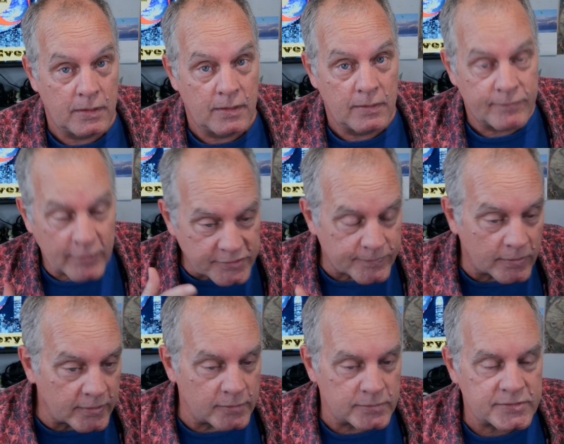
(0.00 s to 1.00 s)
First of all,
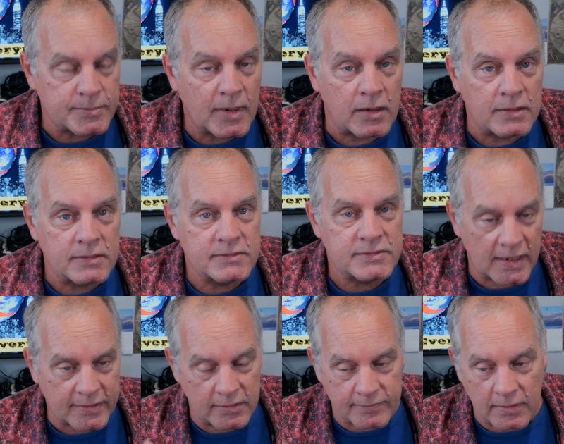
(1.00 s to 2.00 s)
he was smart.
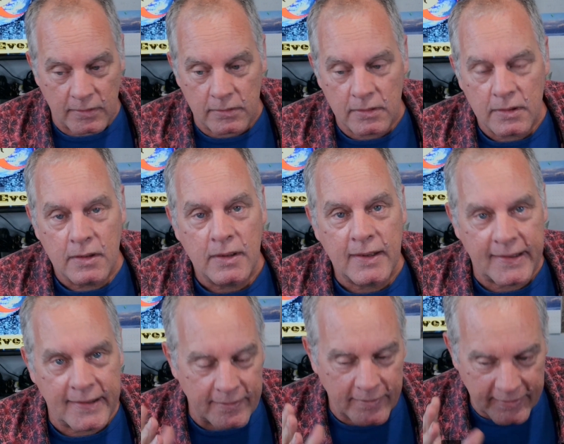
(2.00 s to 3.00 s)
Second of all,
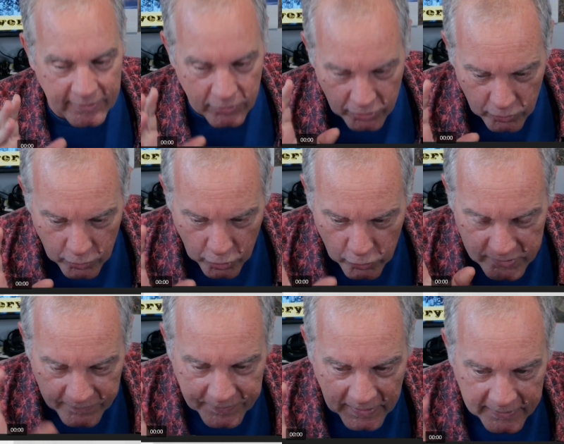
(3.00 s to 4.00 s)
he knew who
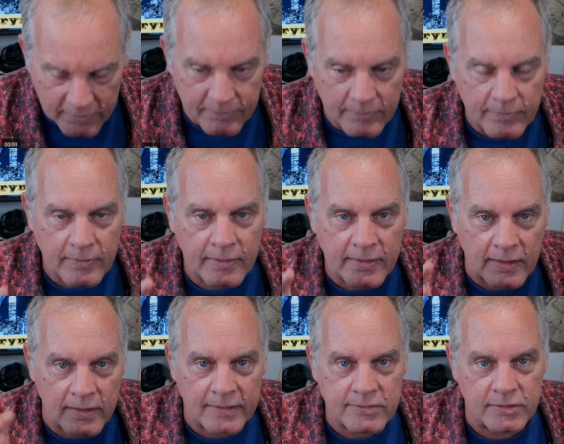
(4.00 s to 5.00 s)
to fucking
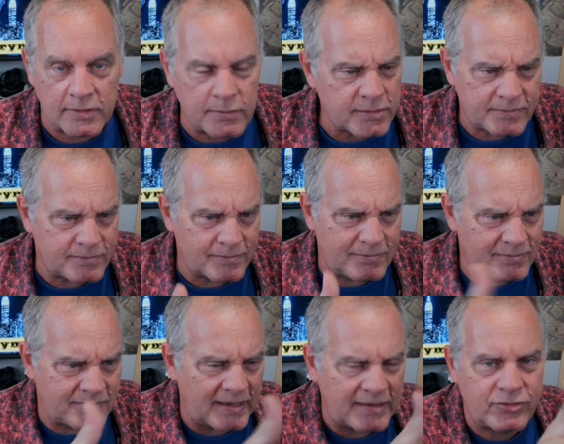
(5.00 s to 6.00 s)
connect to. He was a
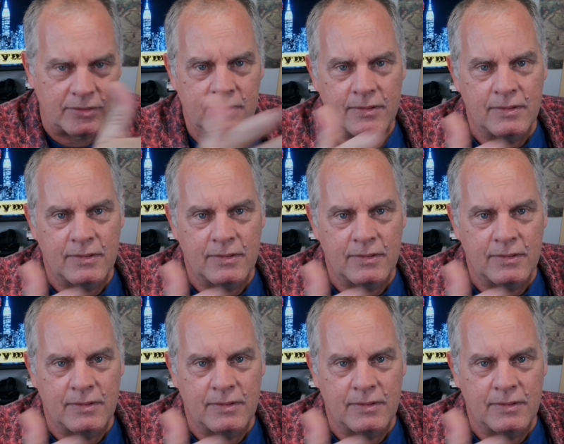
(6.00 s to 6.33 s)
teacher